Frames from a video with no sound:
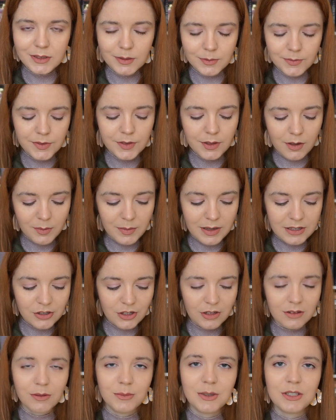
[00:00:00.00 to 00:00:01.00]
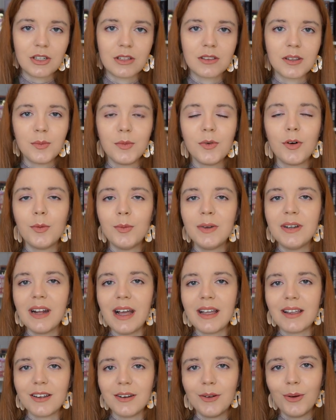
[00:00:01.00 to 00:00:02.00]
something on my channel which at the moment
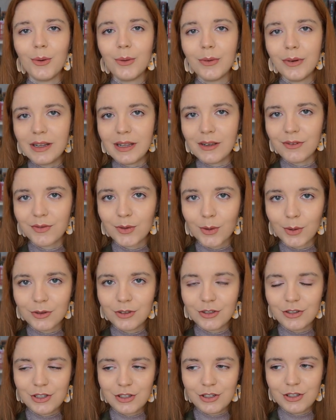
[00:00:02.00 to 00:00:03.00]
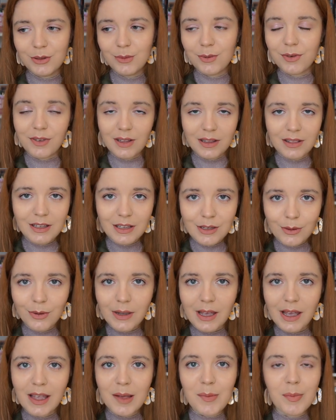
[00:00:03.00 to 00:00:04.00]
I can only afford to do within the
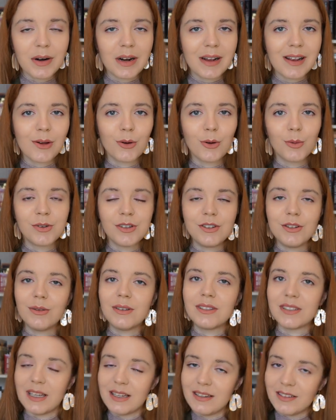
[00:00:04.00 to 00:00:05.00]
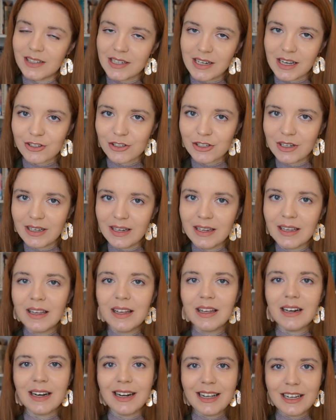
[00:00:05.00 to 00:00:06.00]
UK, but I hope to do this internationally
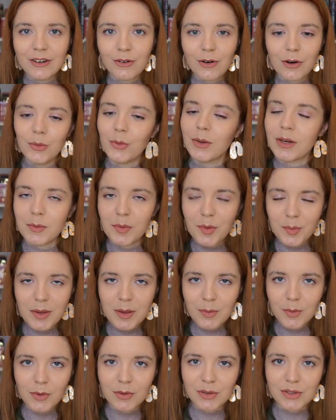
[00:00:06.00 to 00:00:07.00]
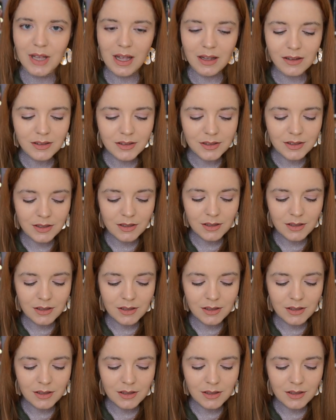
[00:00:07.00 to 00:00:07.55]
later on when I'm a bit more settled.